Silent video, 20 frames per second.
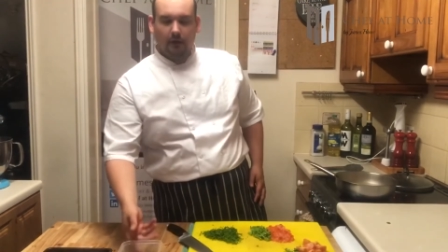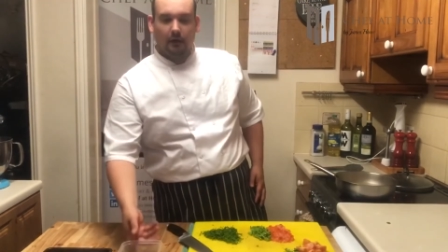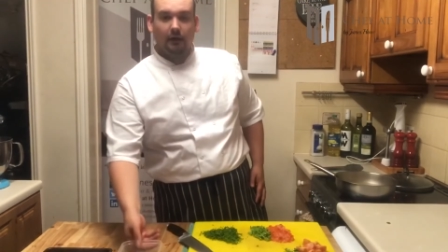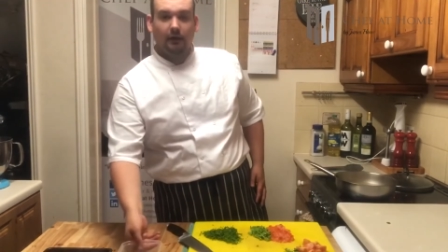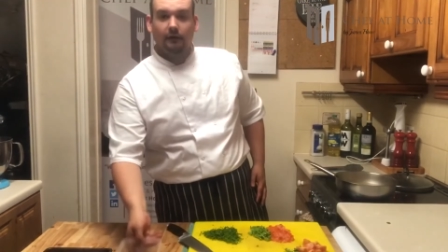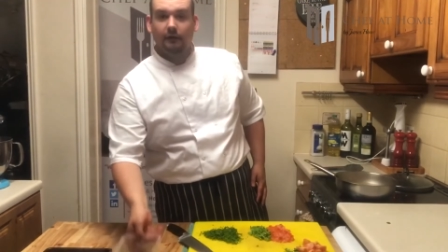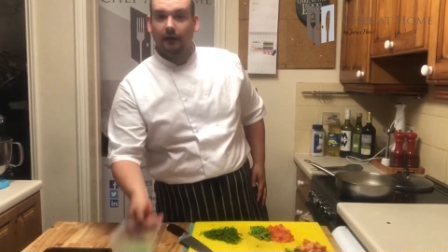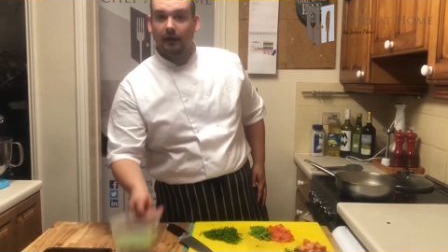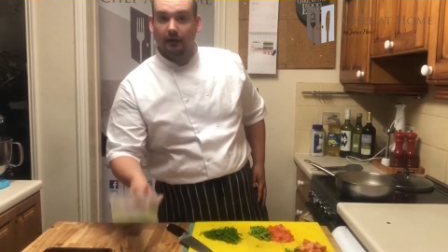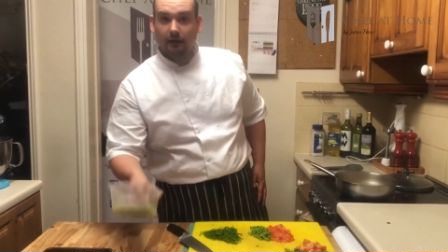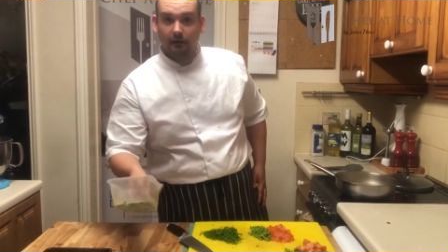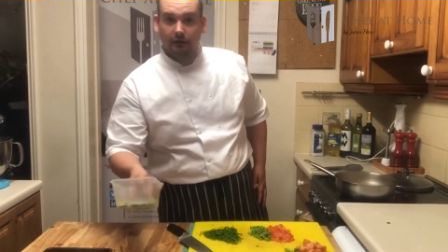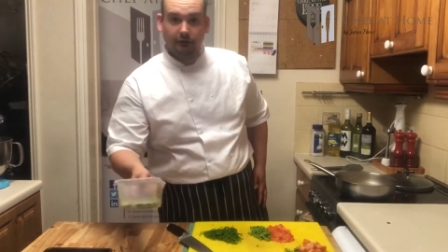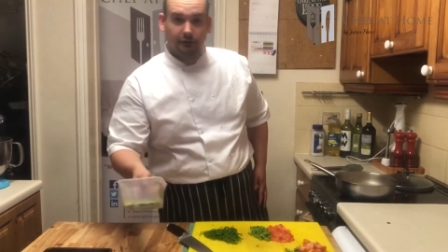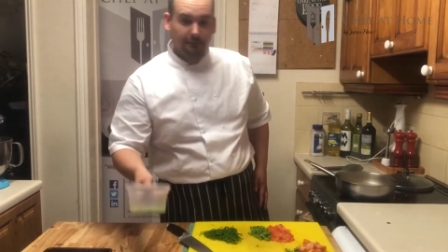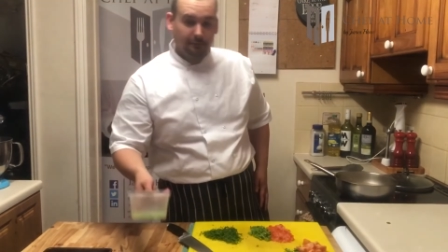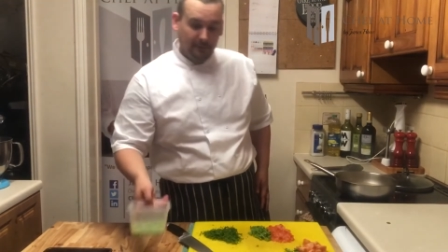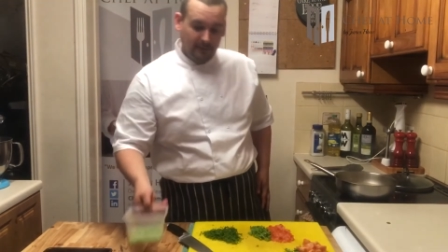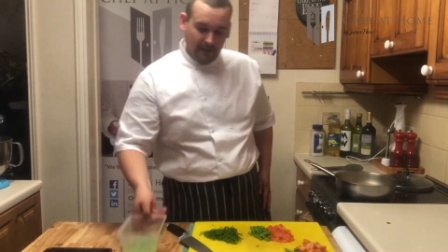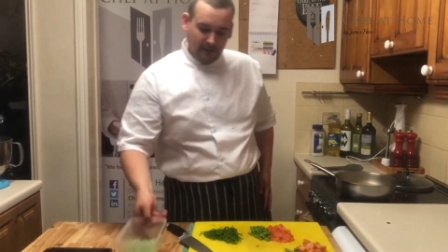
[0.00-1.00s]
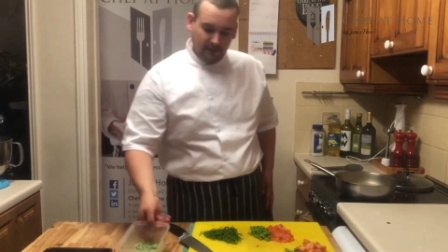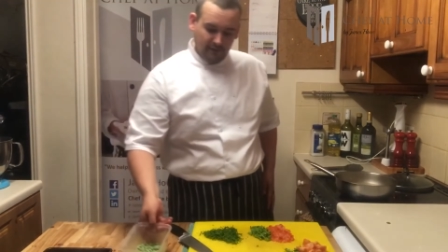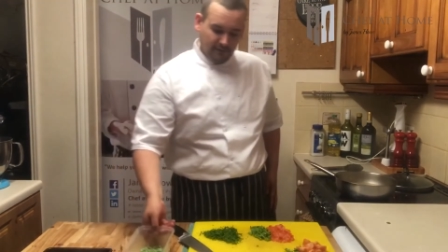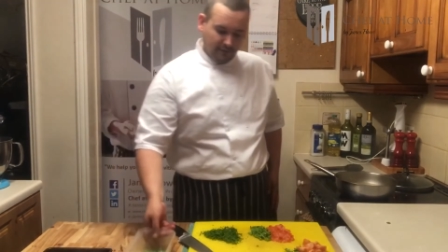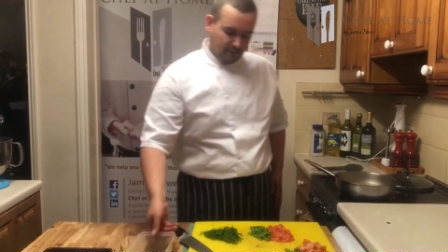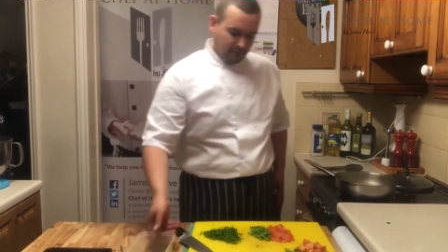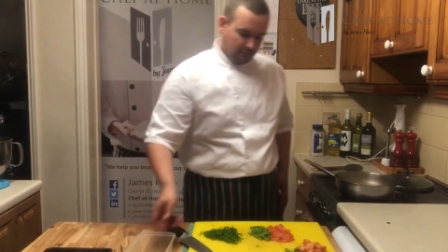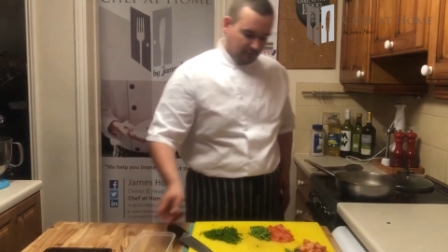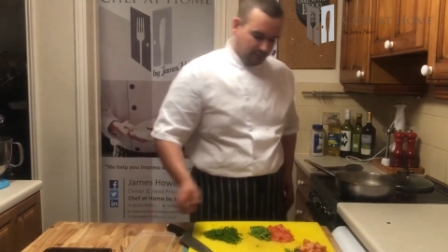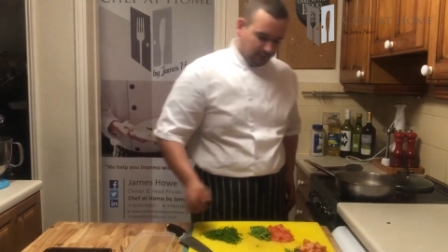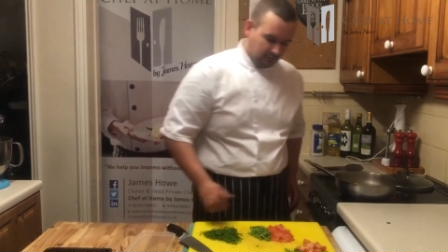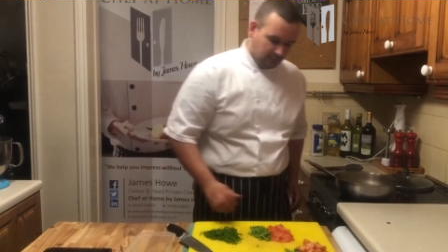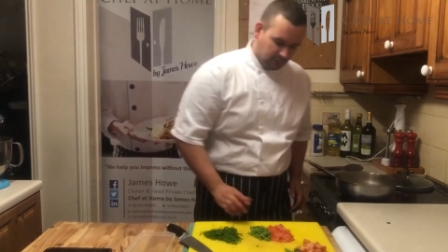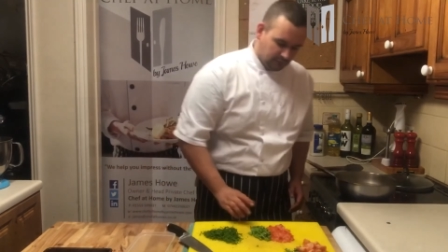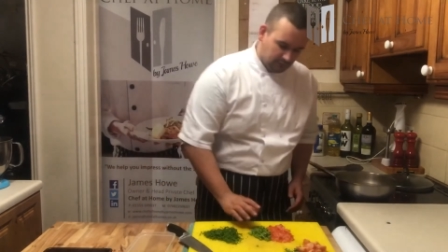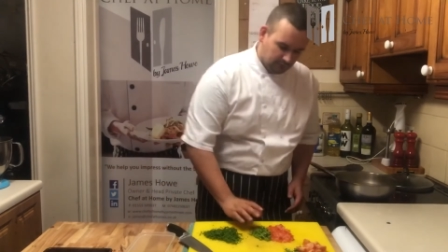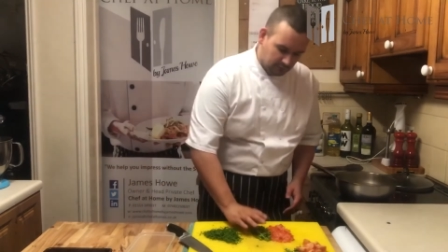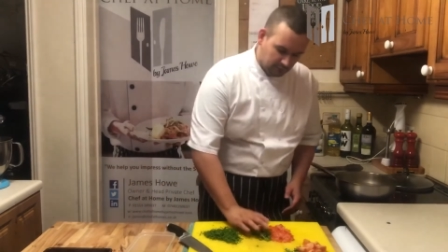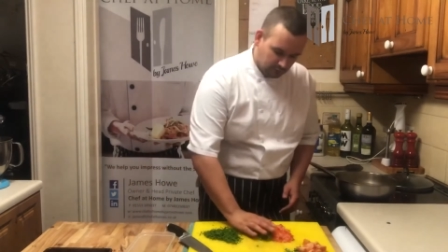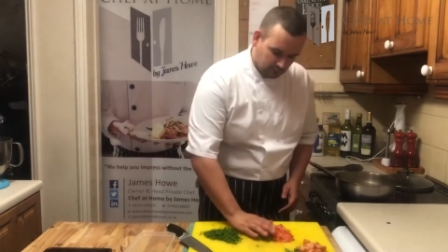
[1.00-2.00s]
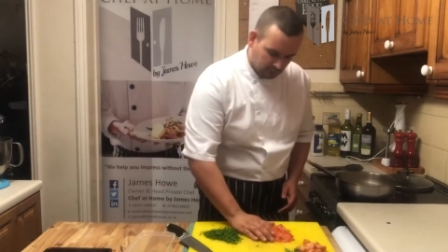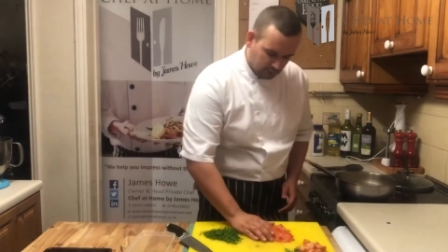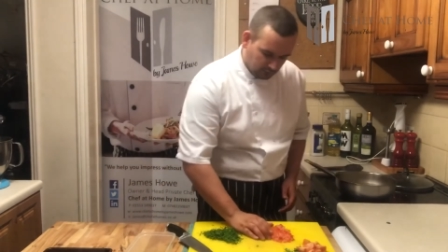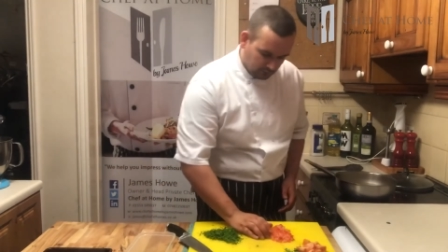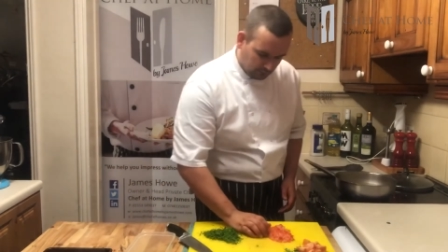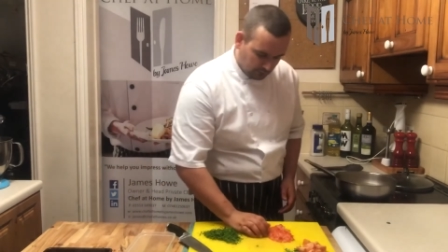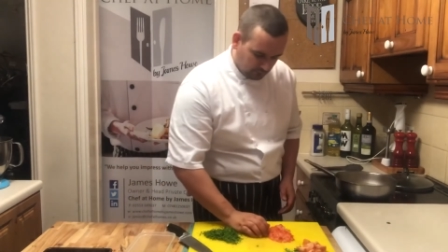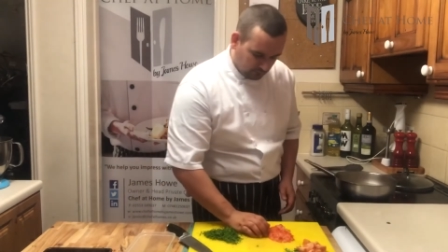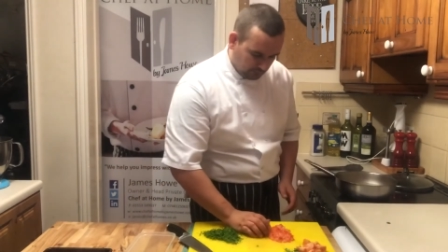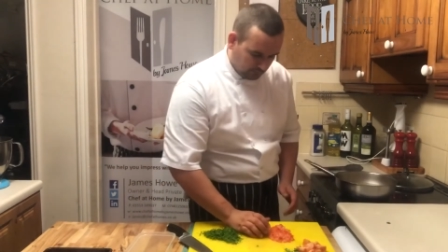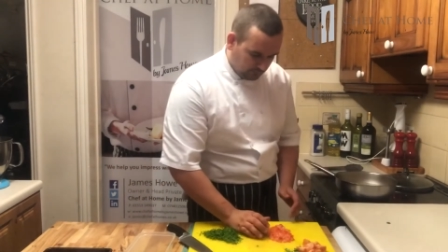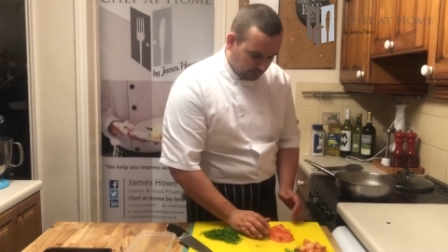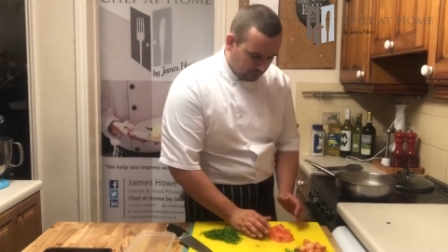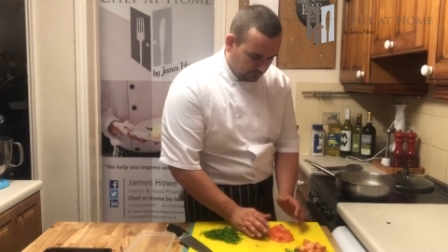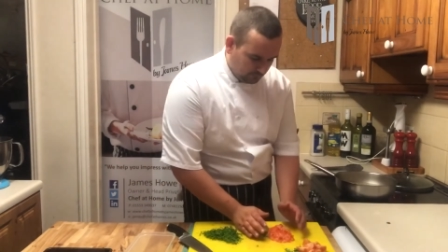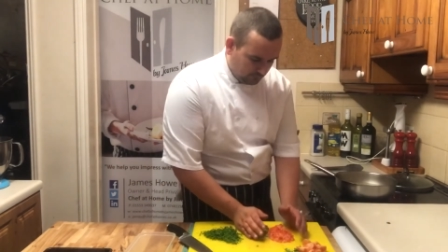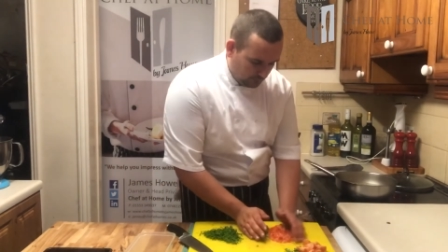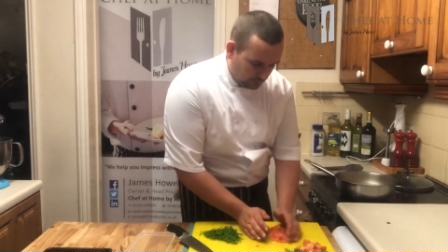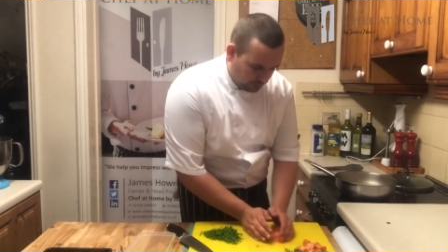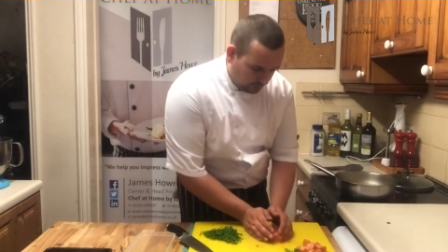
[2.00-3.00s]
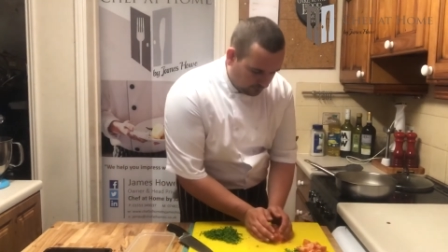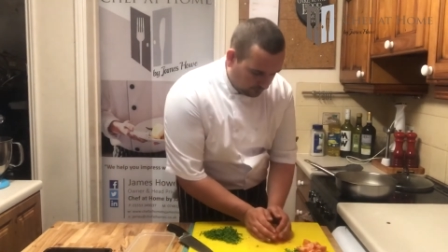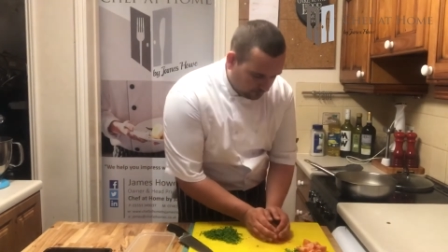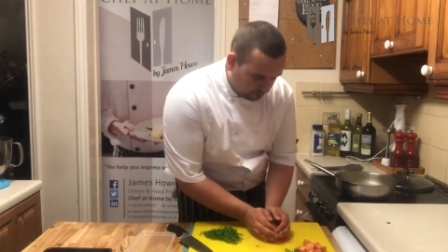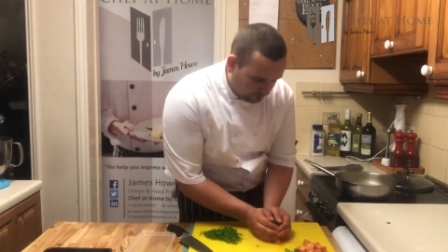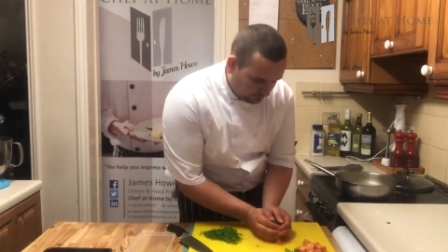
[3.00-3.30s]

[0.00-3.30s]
And then I got some peas. So